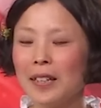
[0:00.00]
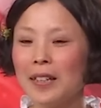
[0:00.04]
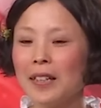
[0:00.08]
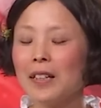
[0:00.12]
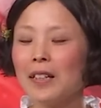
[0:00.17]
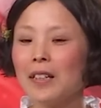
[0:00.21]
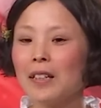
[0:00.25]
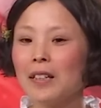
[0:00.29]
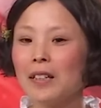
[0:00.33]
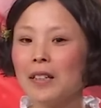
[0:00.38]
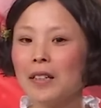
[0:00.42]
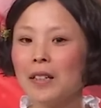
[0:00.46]

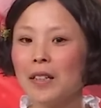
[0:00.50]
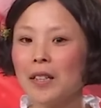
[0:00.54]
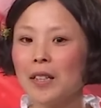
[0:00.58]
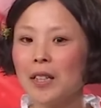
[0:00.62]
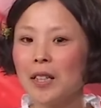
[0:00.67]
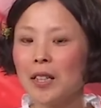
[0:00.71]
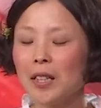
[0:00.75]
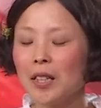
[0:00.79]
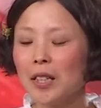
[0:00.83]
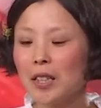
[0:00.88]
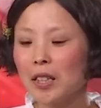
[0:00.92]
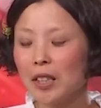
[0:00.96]

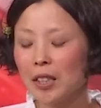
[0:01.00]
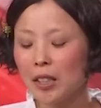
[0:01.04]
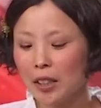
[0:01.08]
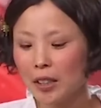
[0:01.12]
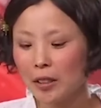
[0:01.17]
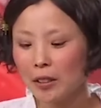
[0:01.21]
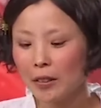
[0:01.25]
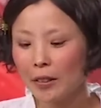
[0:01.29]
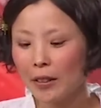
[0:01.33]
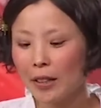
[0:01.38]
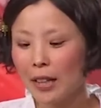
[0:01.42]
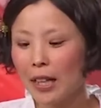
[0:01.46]

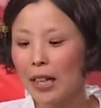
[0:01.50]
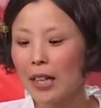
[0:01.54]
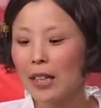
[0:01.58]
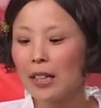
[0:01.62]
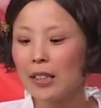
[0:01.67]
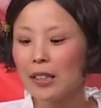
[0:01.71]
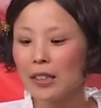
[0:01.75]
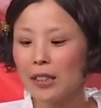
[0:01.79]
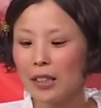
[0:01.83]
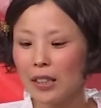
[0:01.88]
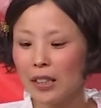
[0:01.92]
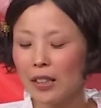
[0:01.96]
And
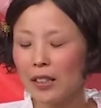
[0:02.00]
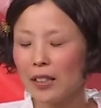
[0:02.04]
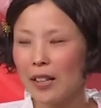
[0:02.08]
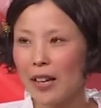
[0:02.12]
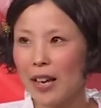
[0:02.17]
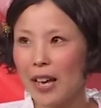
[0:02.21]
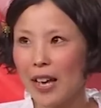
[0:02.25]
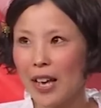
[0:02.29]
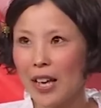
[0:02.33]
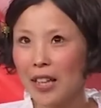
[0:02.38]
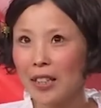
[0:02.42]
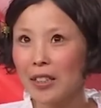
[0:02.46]

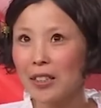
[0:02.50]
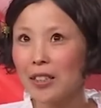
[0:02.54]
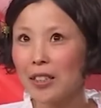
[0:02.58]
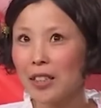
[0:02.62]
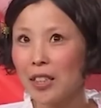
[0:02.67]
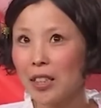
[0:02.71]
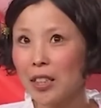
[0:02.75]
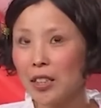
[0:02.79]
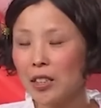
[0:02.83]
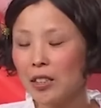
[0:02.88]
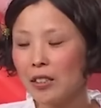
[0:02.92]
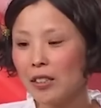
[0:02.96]
the
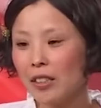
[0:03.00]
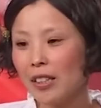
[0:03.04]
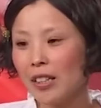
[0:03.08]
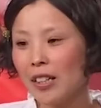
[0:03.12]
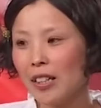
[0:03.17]
end is